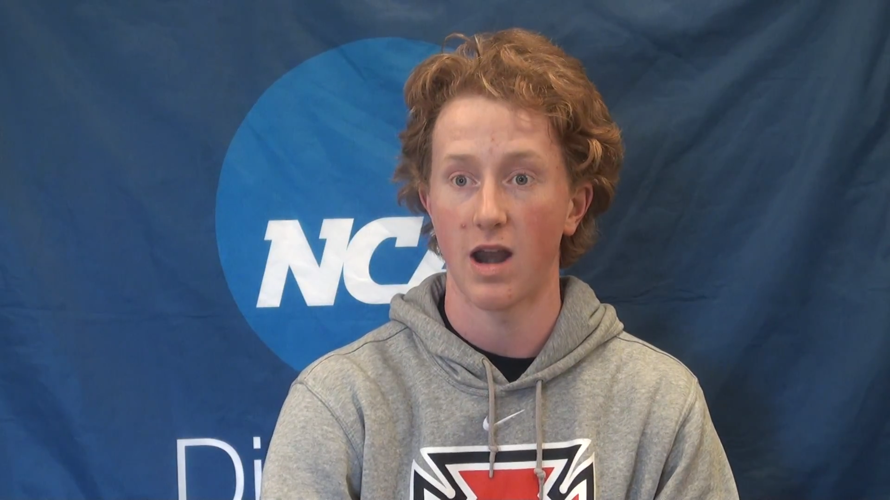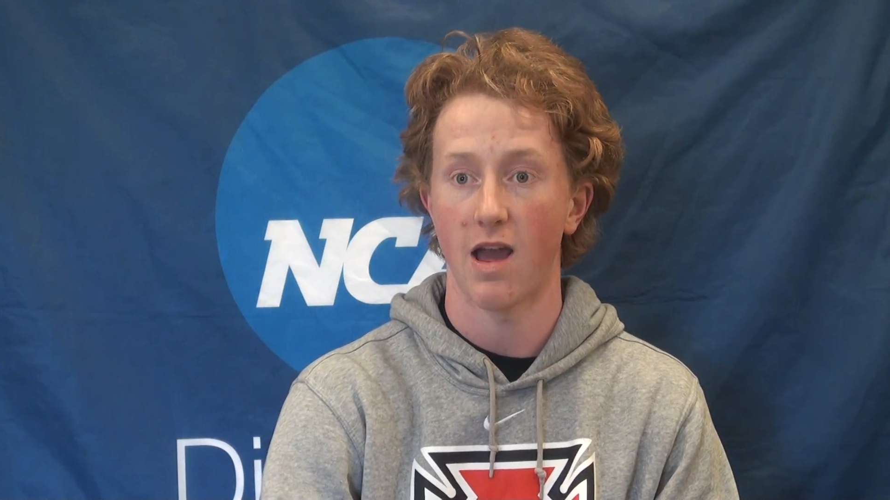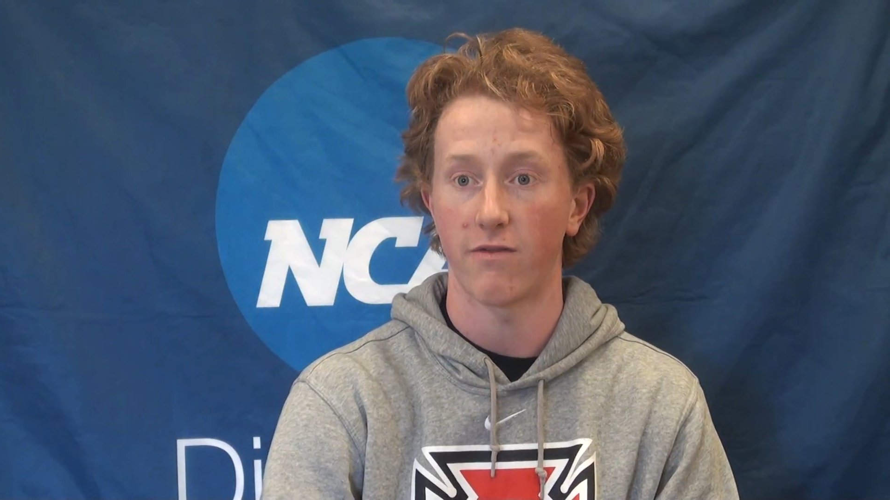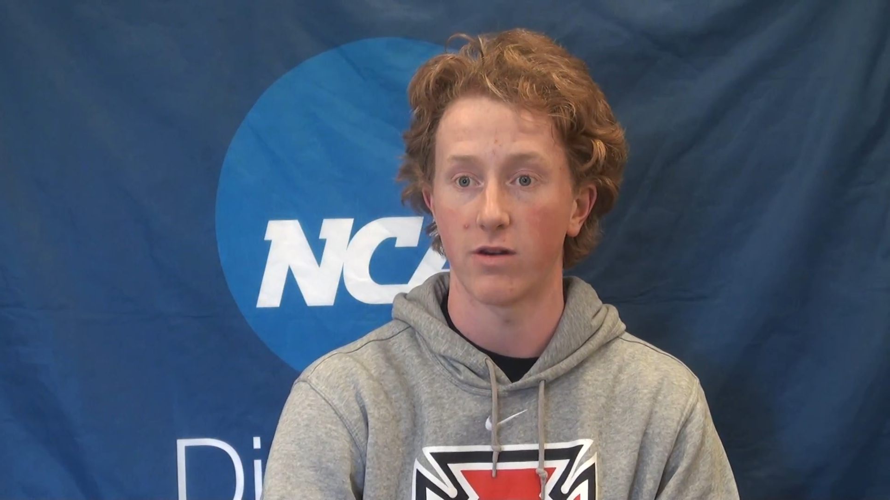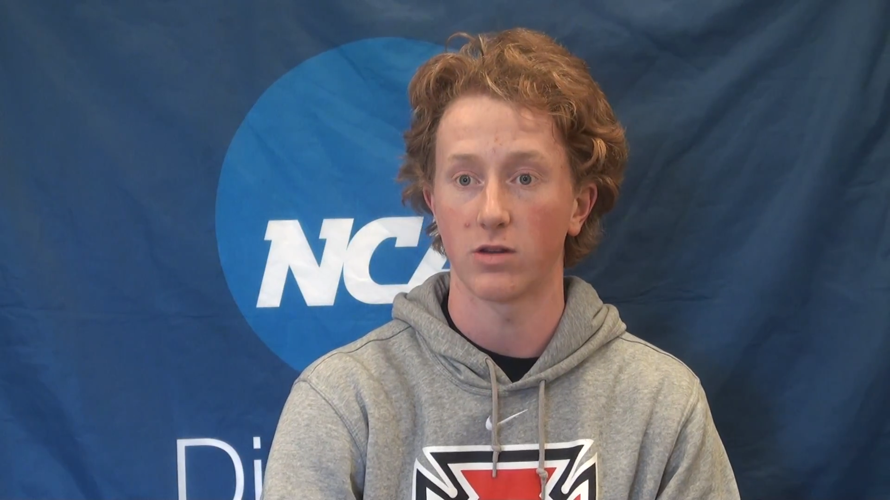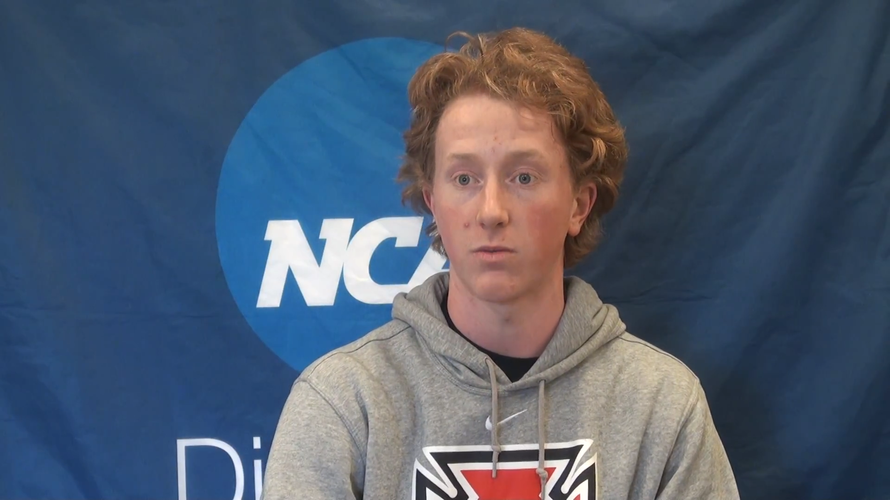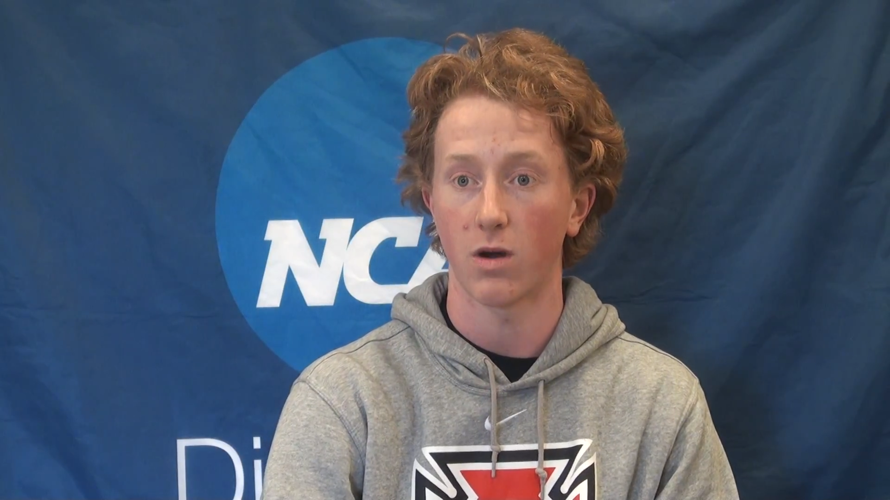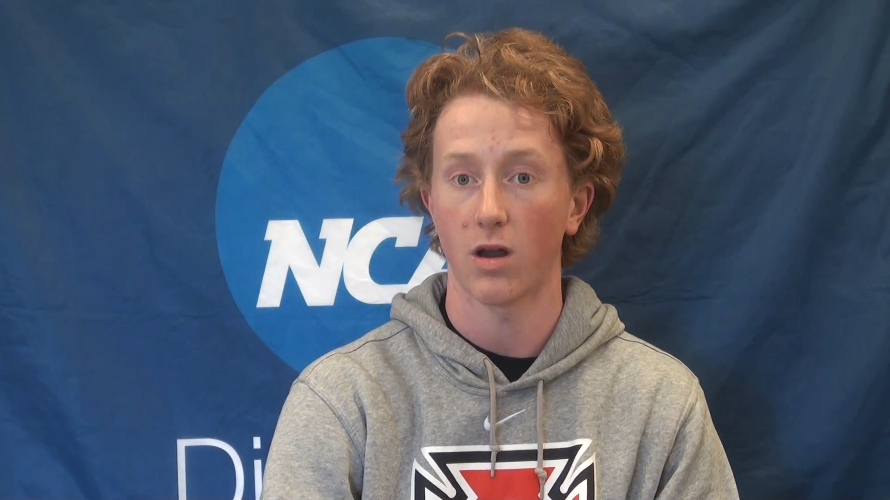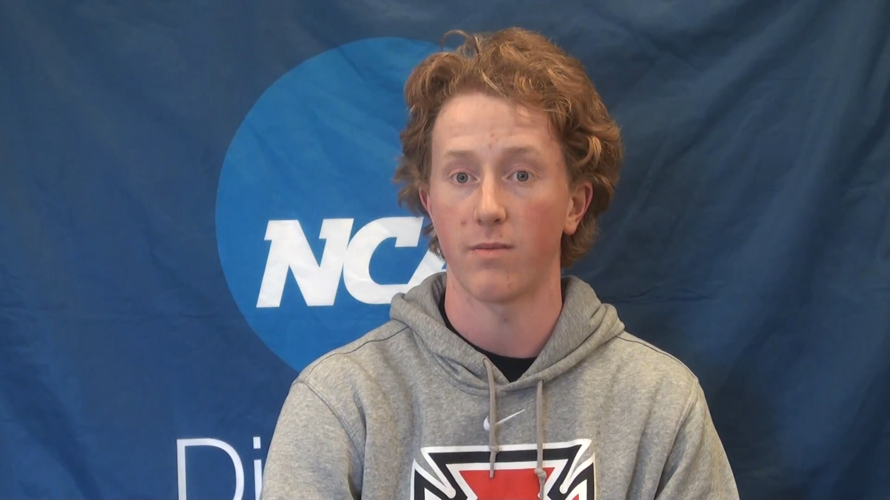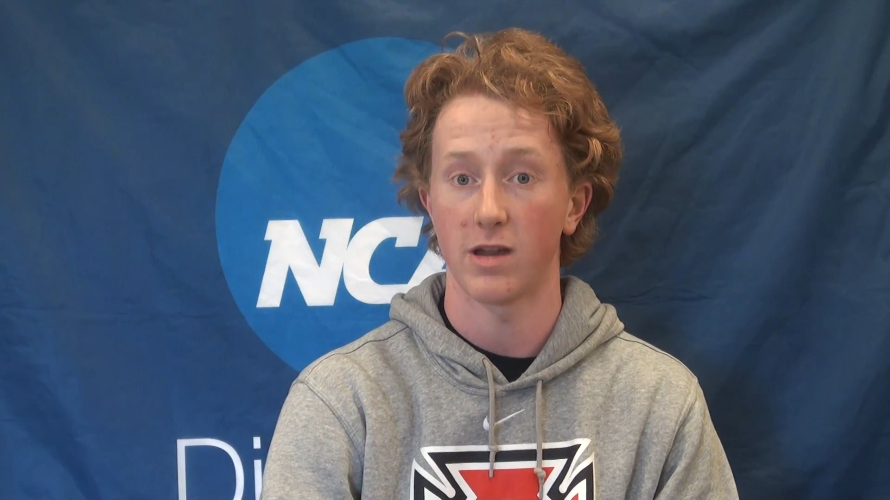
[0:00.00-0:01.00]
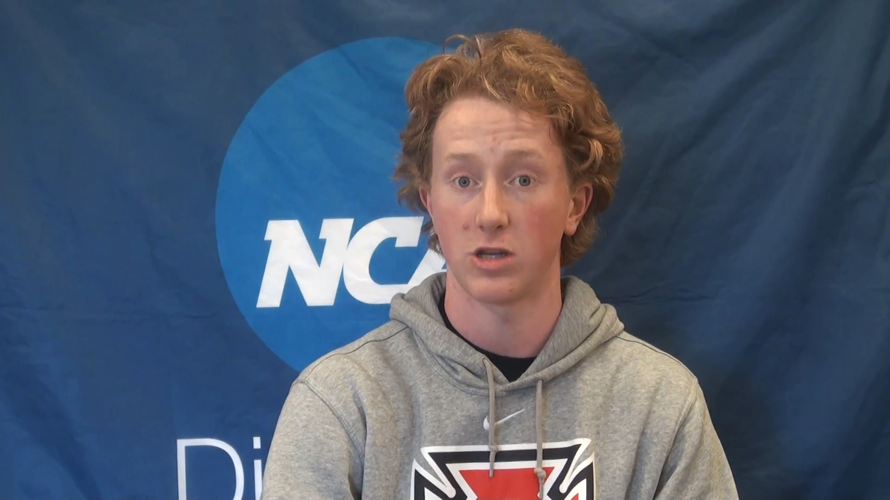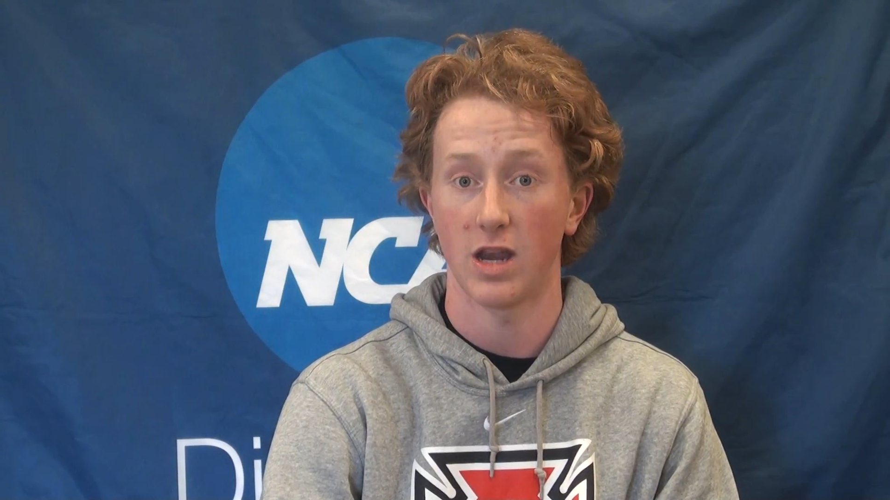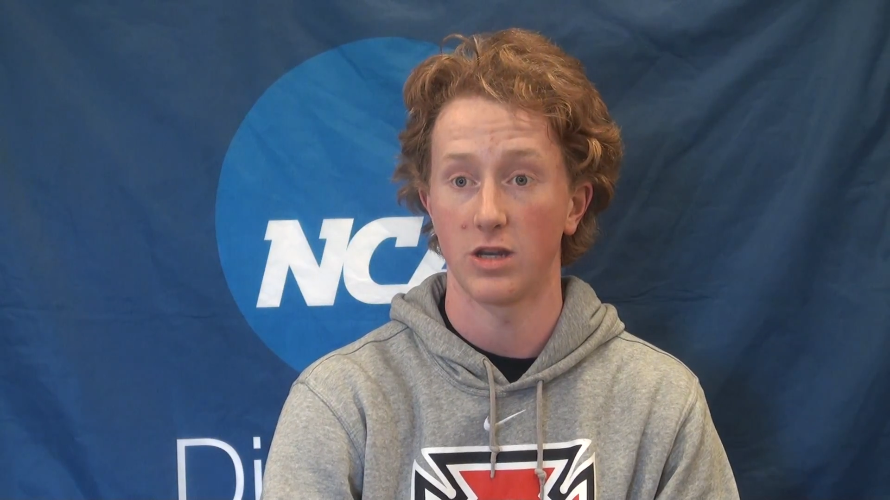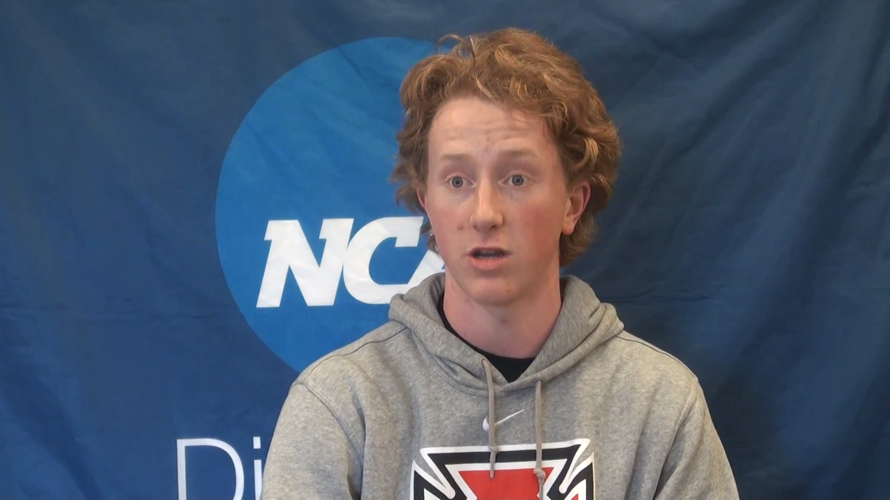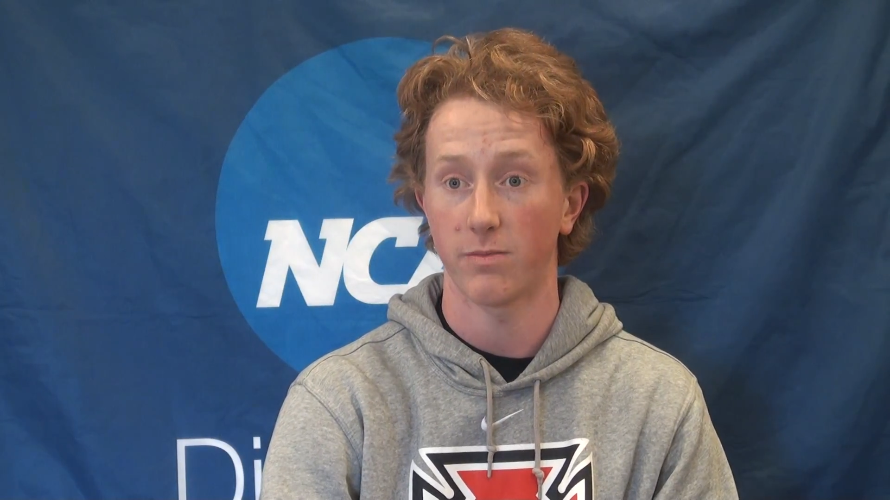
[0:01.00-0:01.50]
effort to work on my
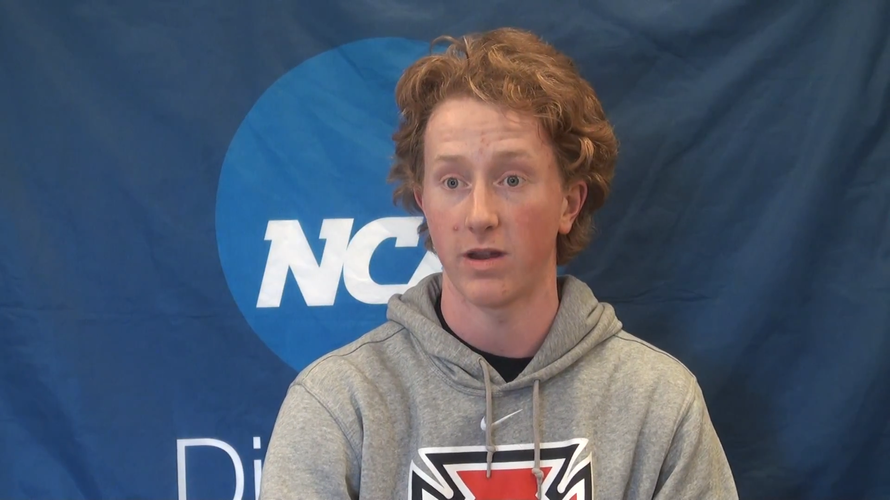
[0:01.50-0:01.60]
changeup.